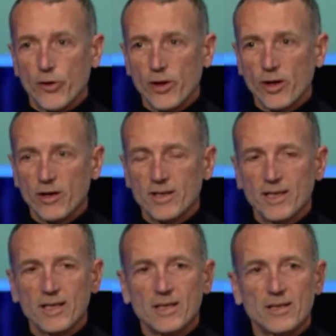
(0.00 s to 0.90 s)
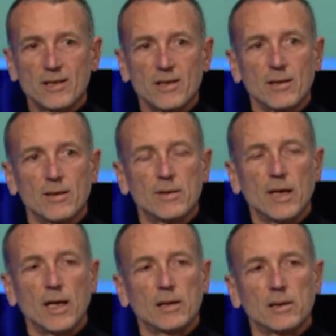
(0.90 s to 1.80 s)
And the third is
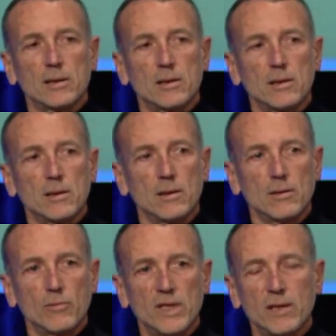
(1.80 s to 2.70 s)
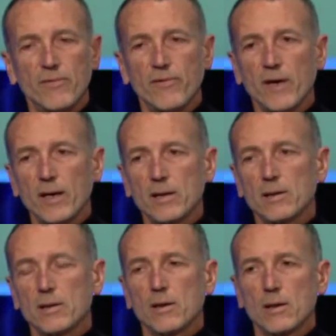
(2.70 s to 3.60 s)
that we
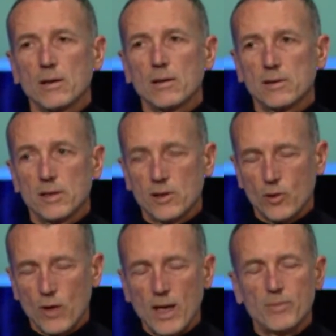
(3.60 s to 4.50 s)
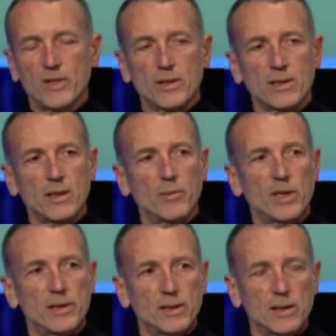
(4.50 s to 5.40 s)
describe
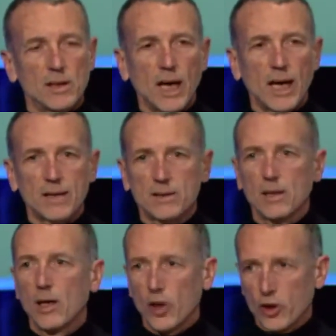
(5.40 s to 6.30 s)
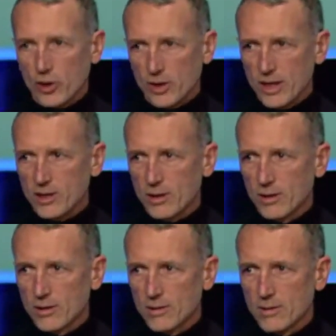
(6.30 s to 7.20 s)
sustainability as a
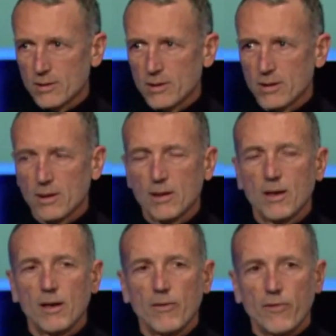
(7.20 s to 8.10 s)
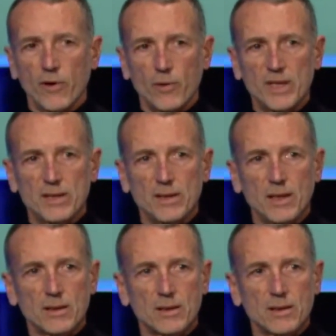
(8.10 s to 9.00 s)
condition for a
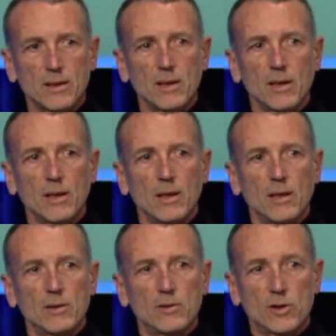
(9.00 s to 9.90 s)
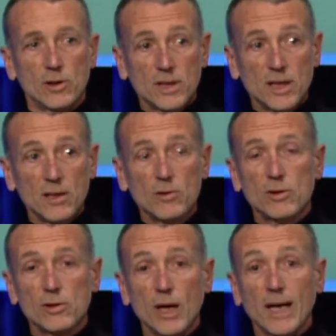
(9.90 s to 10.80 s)
business to
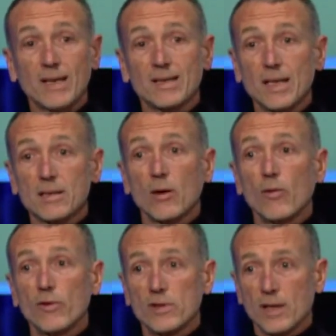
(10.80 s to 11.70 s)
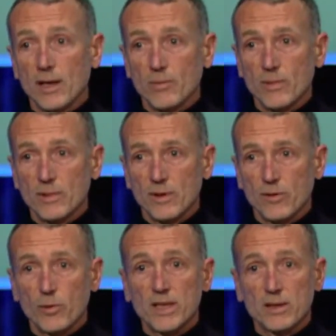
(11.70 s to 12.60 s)
continue to access over time
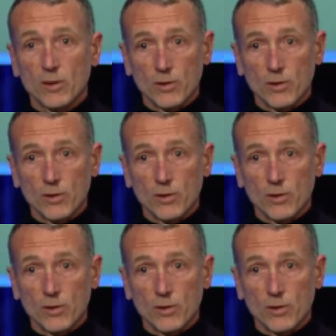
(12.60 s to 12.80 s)
the